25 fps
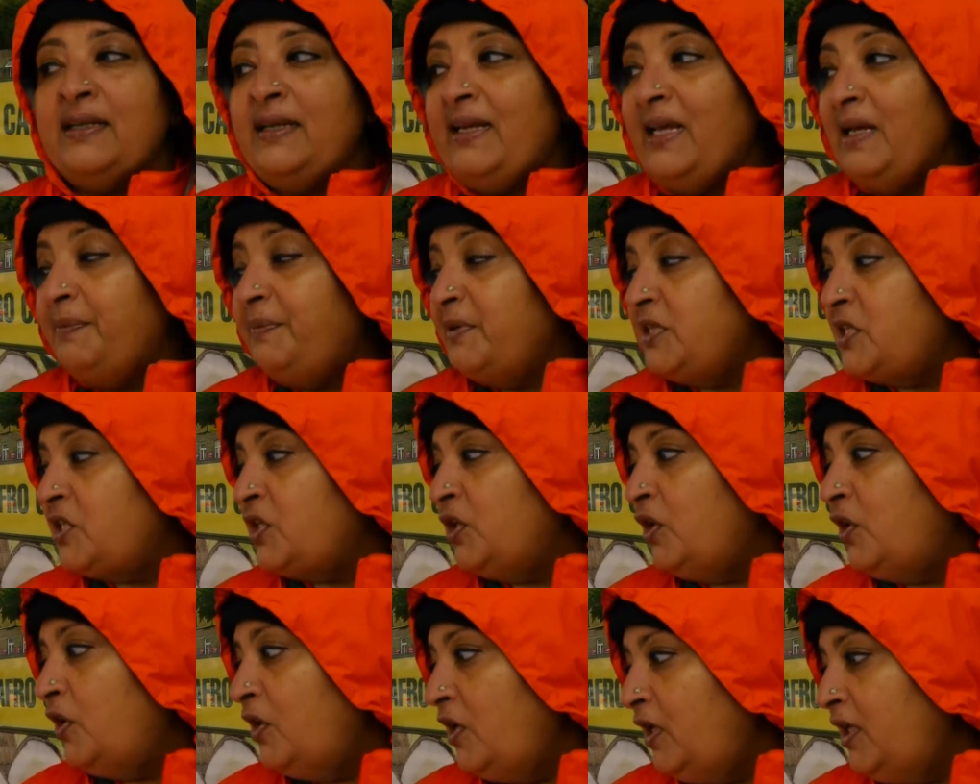the labour
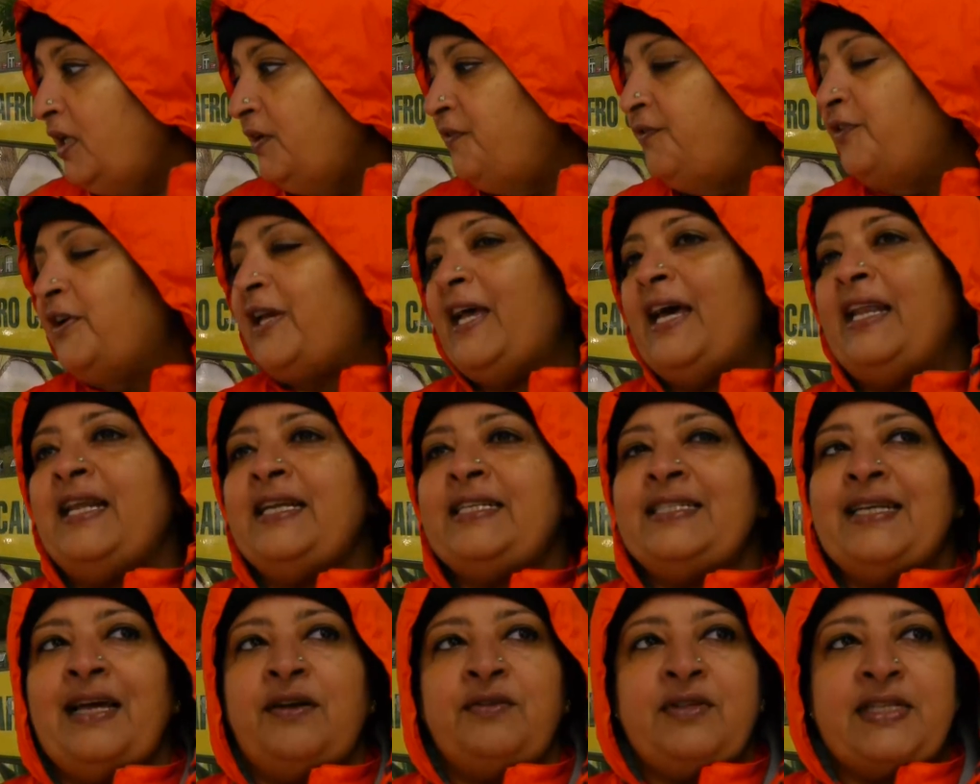stall for
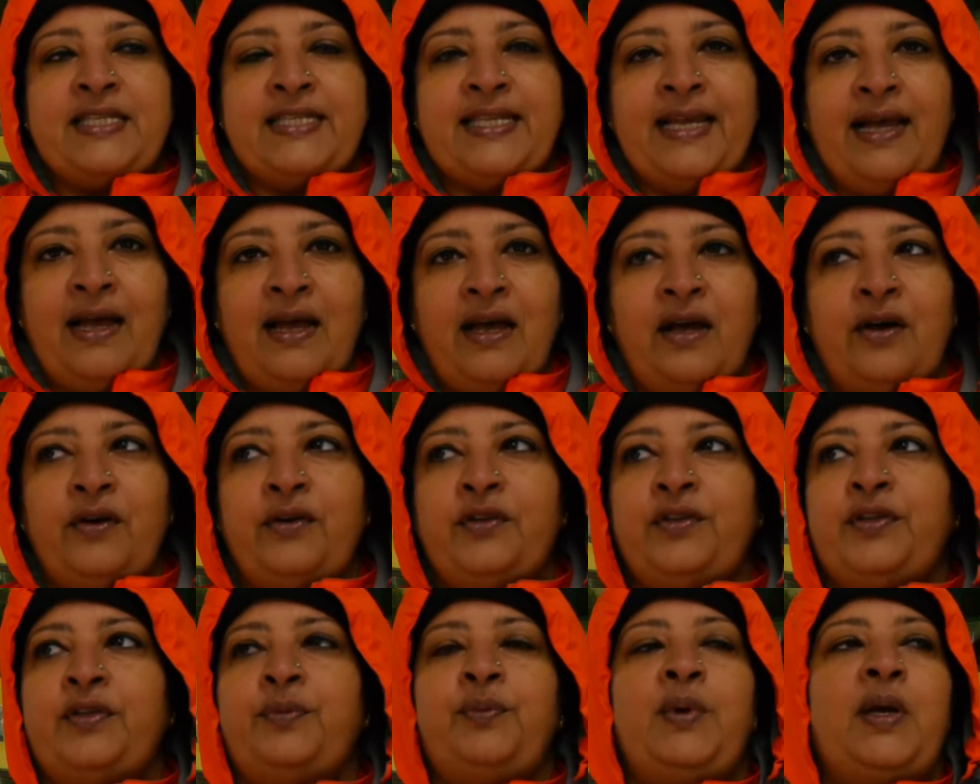Canning Town
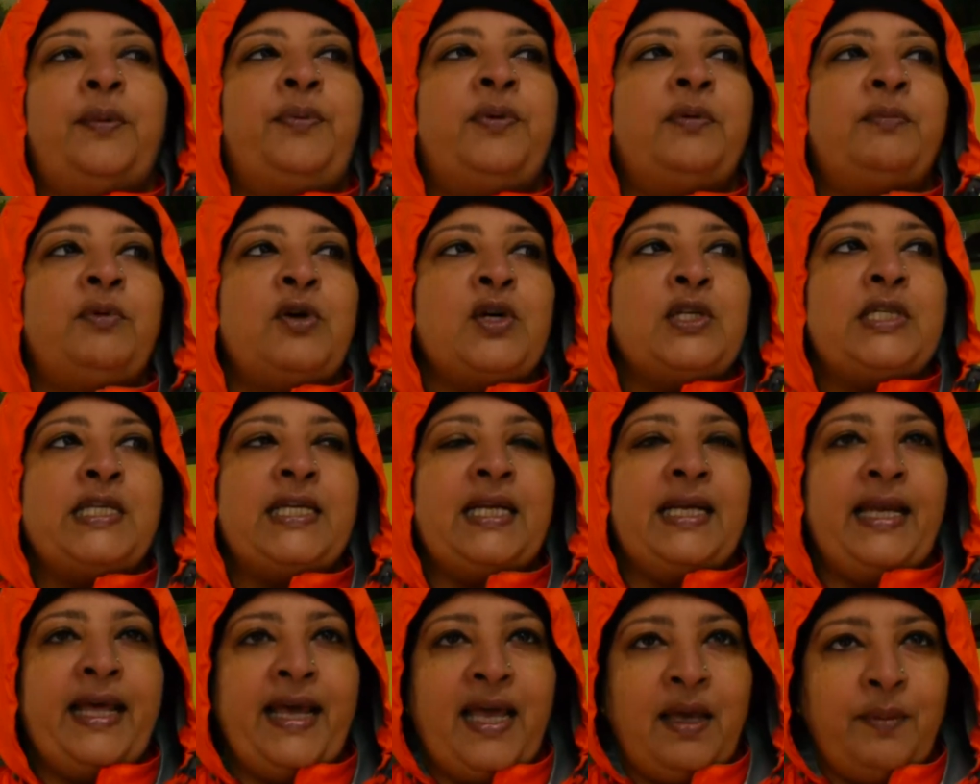South. We are
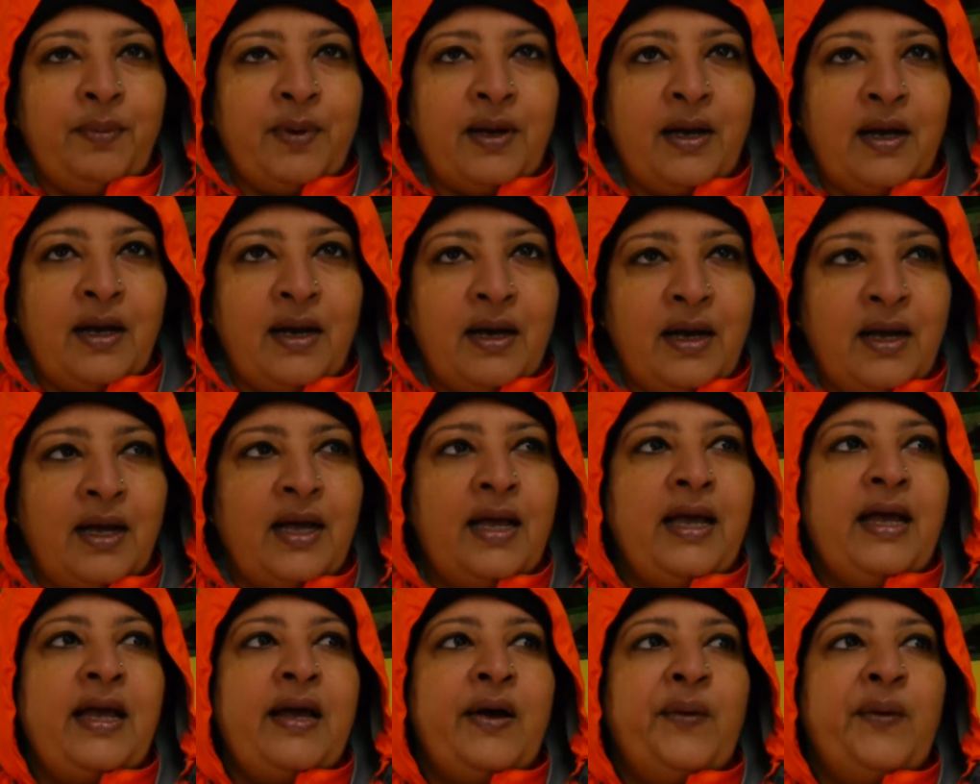promoting labour.